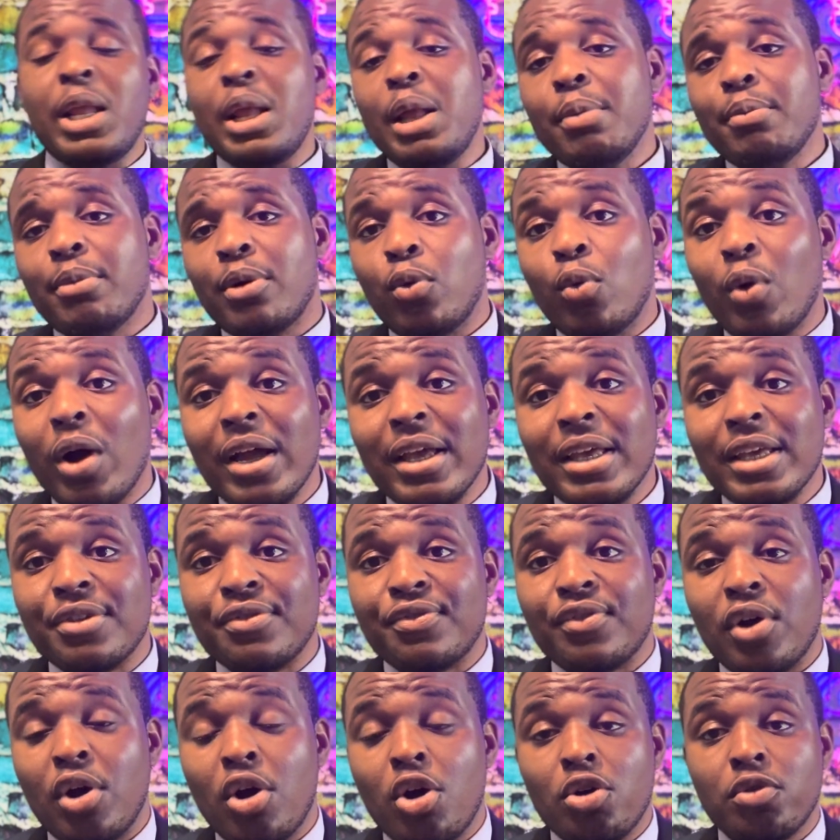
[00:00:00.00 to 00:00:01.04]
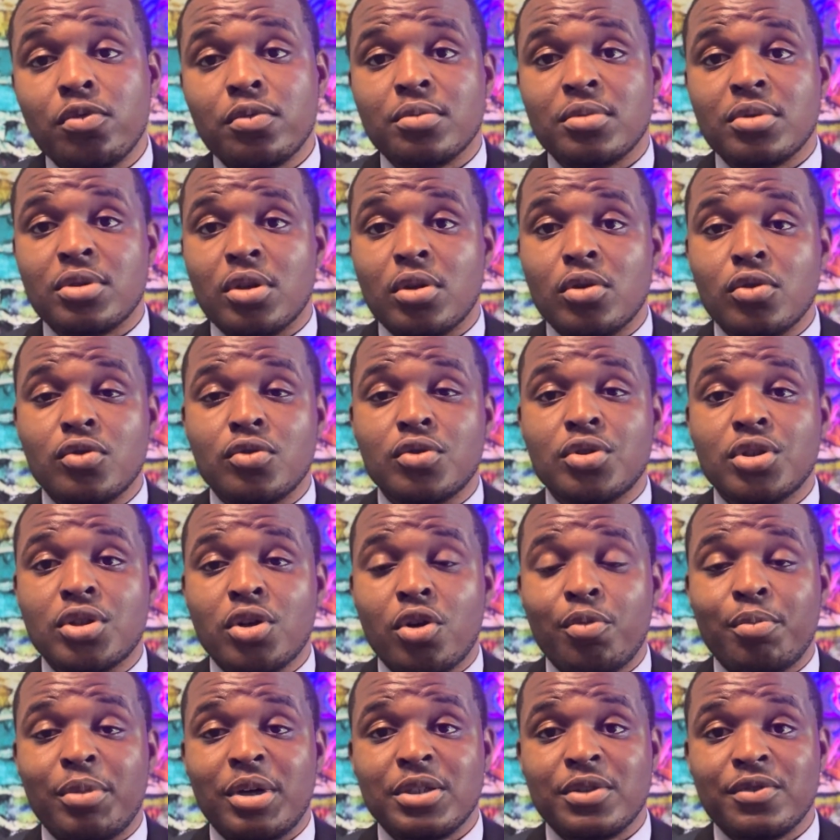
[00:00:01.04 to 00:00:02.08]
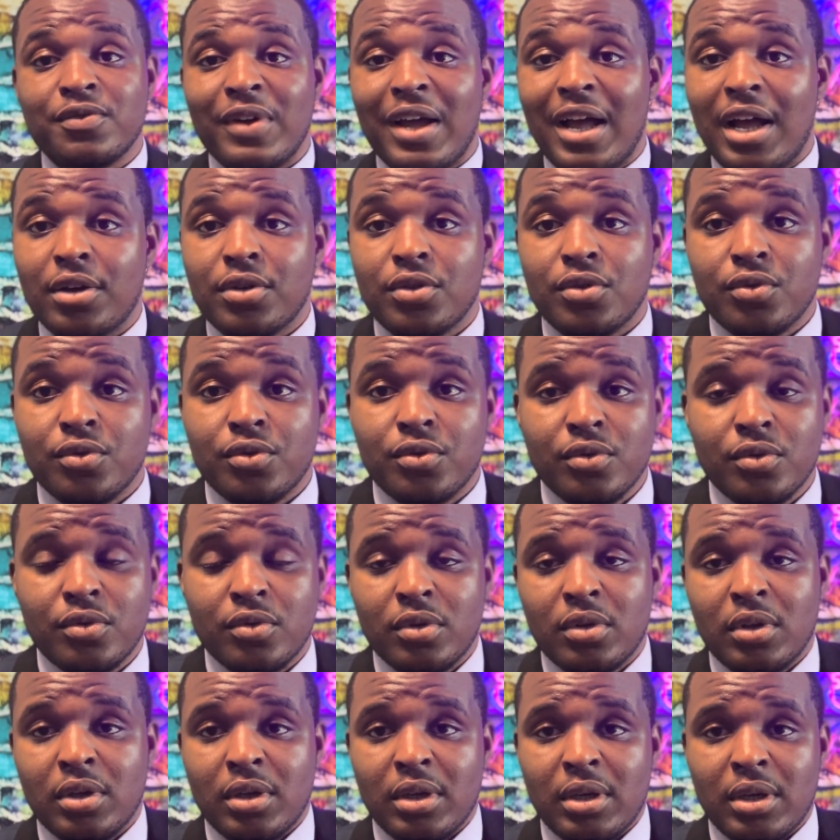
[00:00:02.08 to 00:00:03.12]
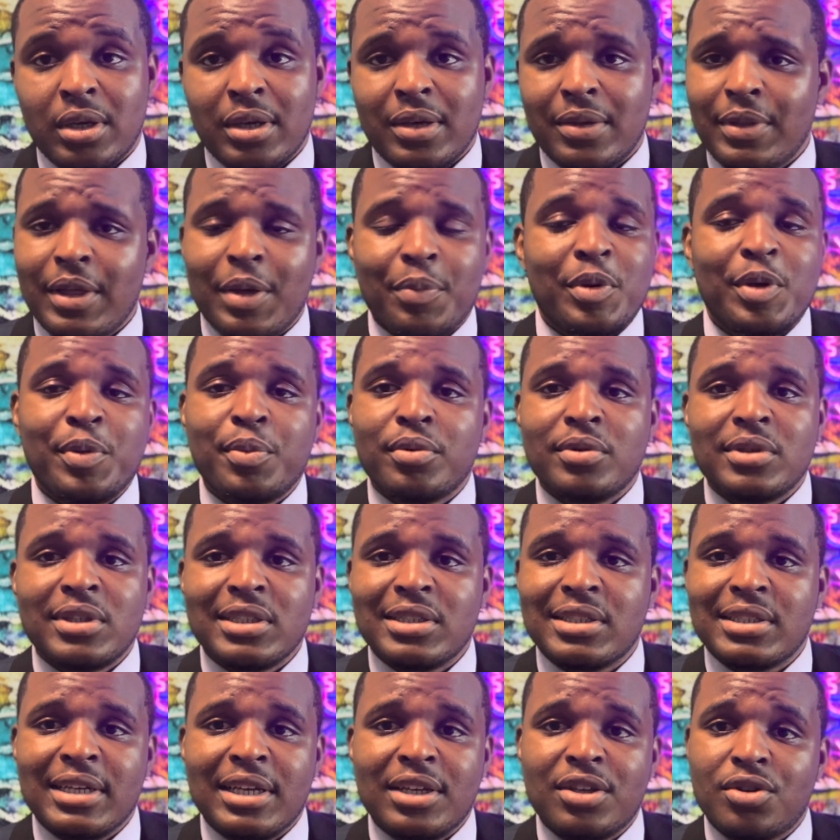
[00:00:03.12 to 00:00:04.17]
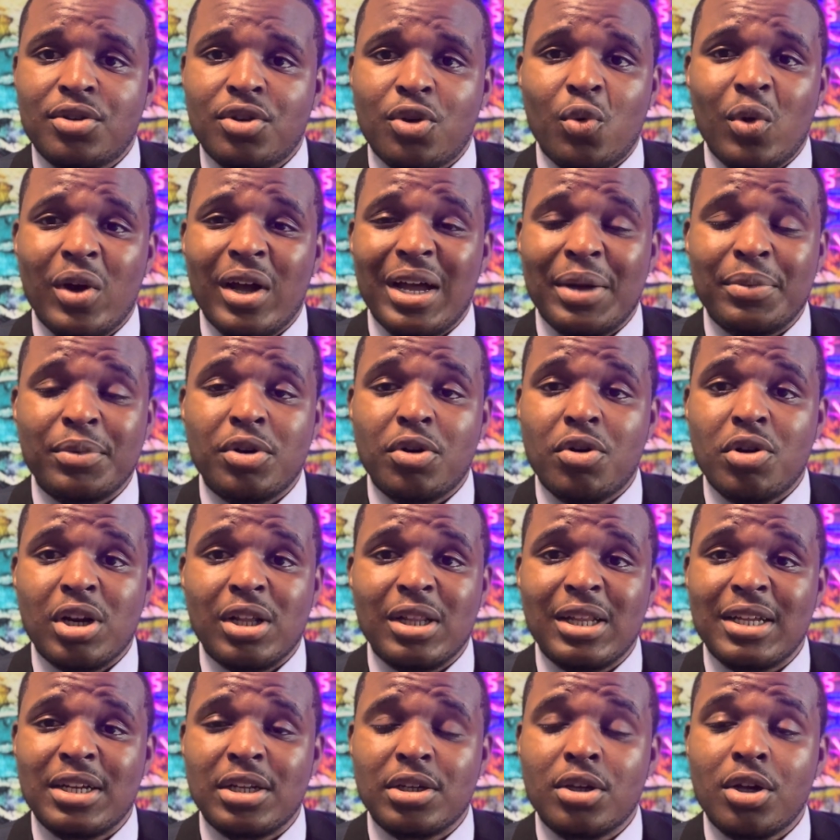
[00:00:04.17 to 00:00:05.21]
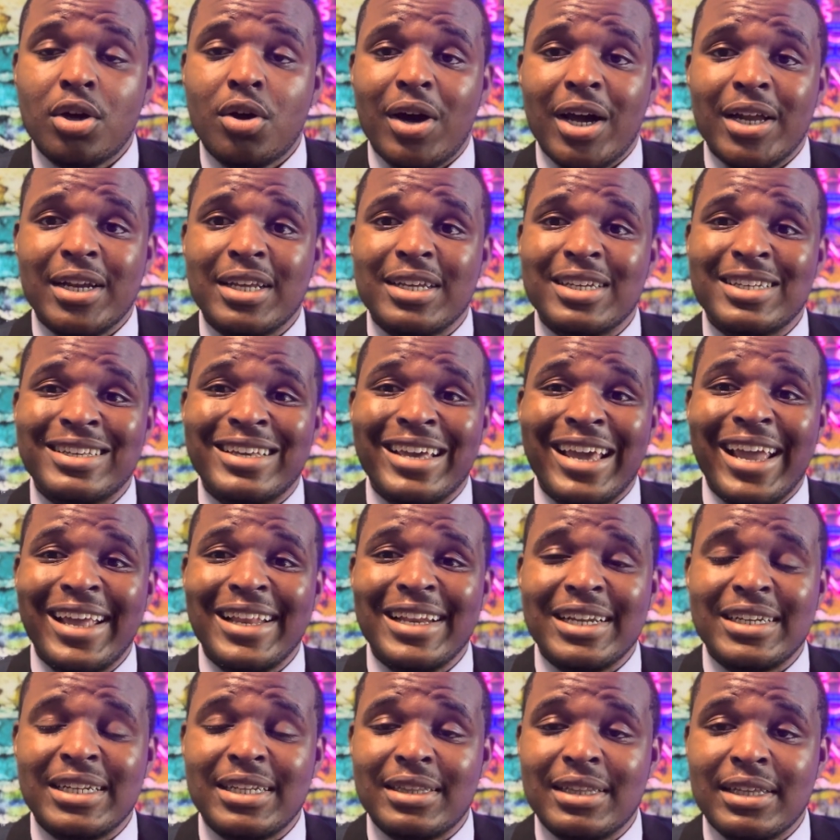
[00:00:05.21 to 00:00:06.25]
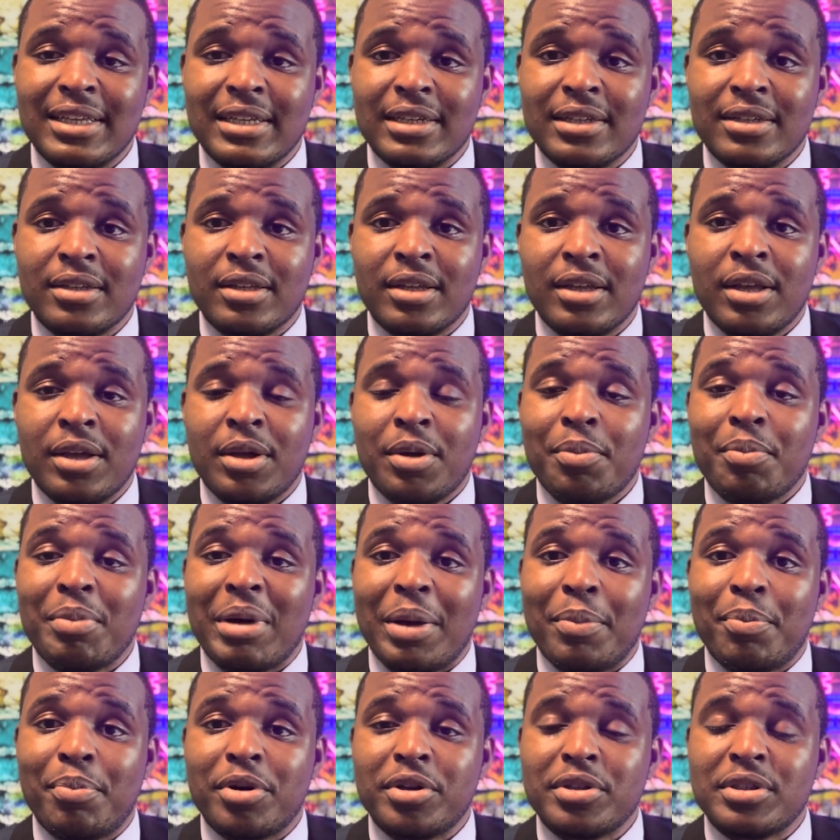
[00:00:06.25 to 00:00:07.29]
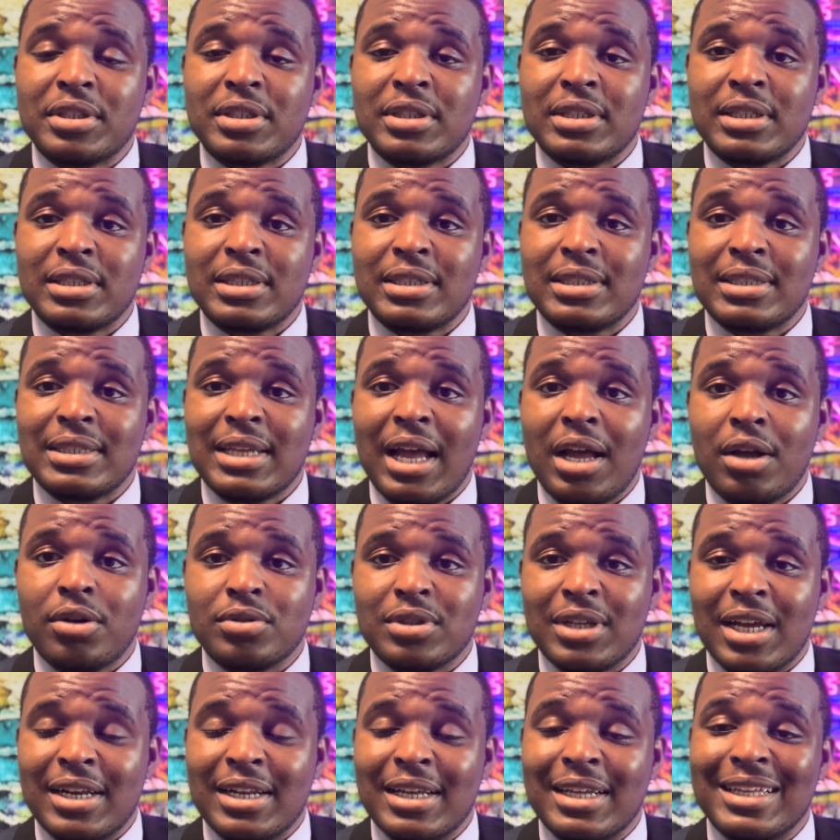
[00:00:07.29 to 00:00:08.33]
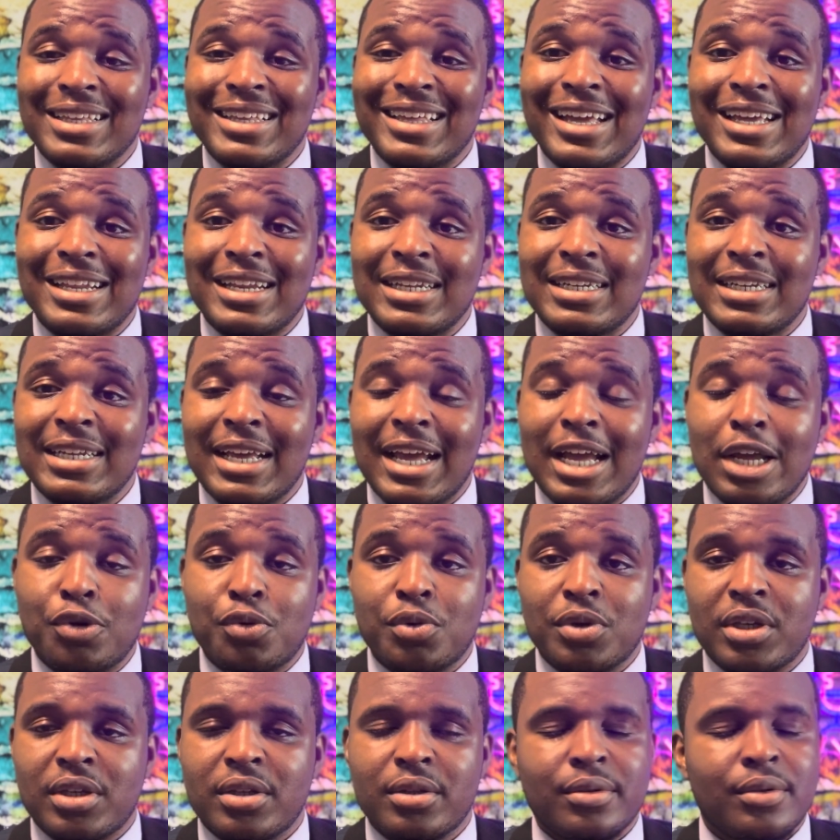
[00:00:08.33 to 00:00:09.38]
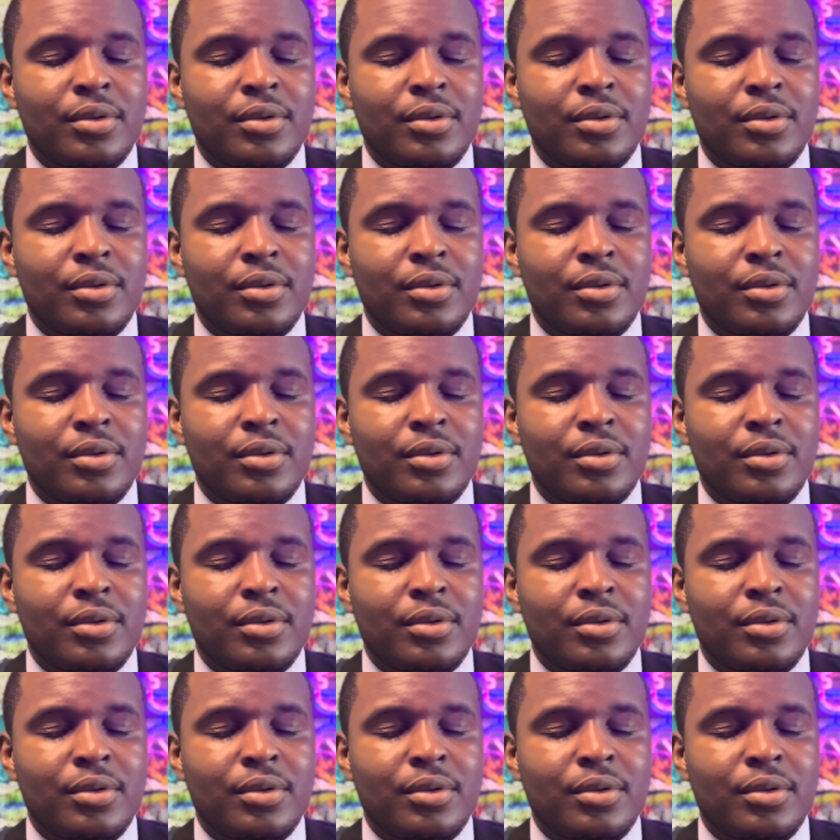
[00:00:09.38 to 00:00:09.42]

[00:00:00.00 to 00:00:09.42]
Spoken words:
but what if homes lose so much value that people just say, you know what, I'm going to let it go. I didn't gain anything by purchasing this house. I didn't gain any equity.